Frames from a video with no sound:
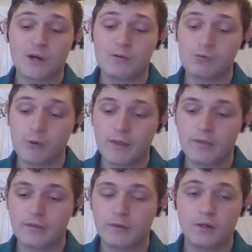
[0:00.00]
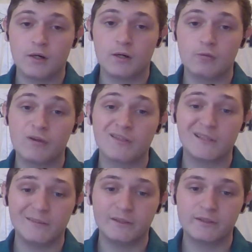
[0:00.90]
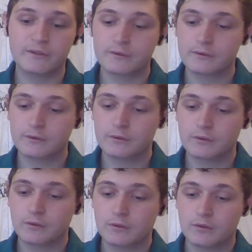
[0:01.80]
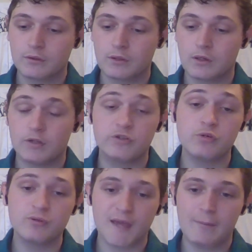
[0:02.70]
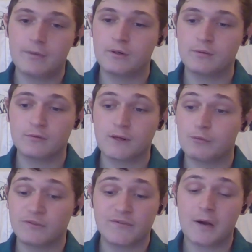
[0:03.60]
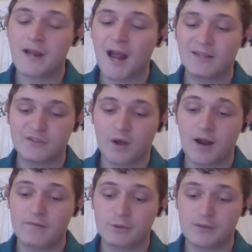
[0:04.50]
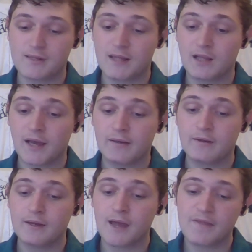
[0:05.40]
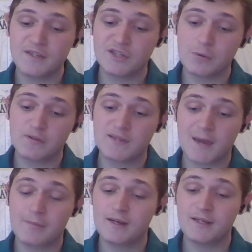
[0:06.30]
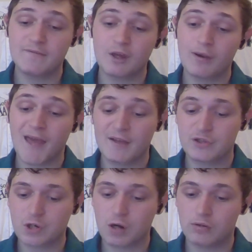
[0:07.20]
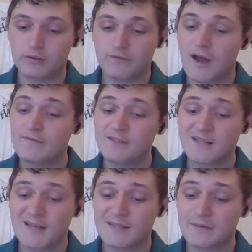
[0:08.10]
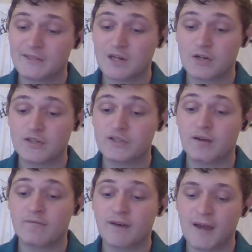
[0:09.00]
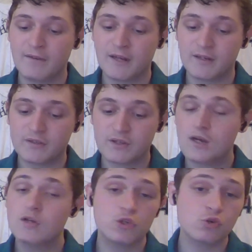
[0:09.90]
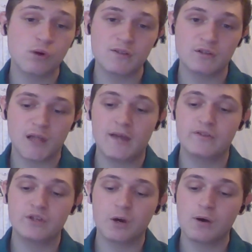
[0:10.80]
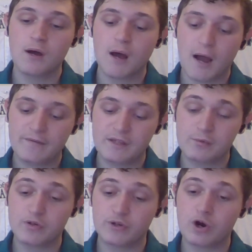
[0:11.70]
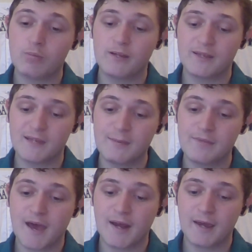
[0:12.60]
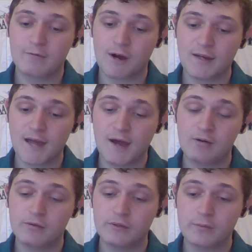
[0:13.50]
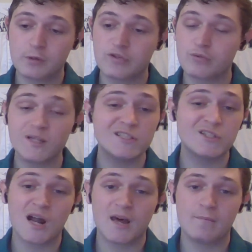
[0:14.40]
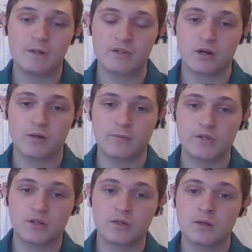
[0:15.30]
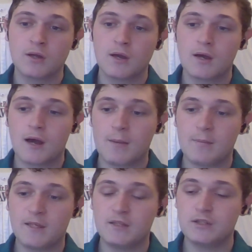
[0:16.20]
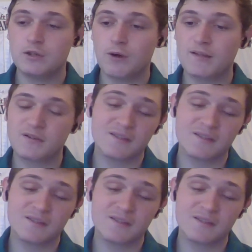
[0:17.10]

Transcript: with Cleveland to Tampa, was very highly sought after at the deadline. And this year with Tampa, even though he has struggled, 5 of his last 7 starts, he's gone 5 innings, 2 runs or less. So obviously the Brewers are hoping he can keep that. And right now, the Brewers really do not have much starting pitching. I mean, you enter the